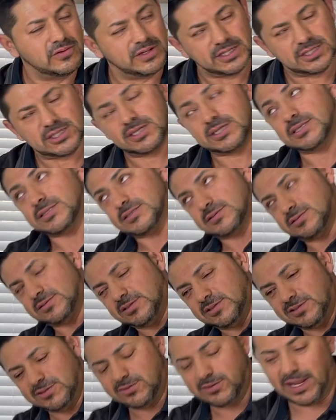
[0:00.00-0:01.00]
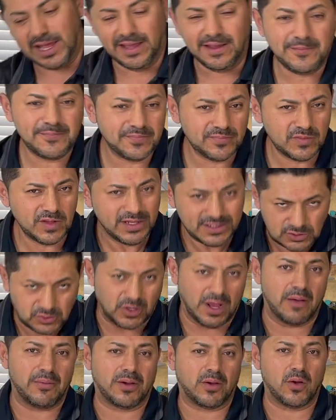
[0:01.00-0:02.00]
which is today, is to
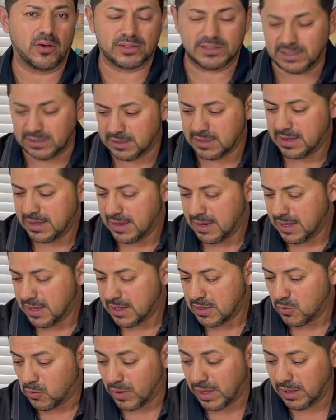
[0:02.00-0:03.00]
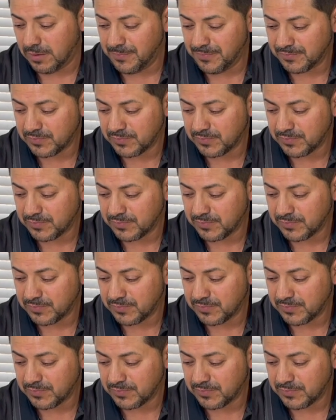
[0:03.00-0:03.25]
have a cocktail. Well,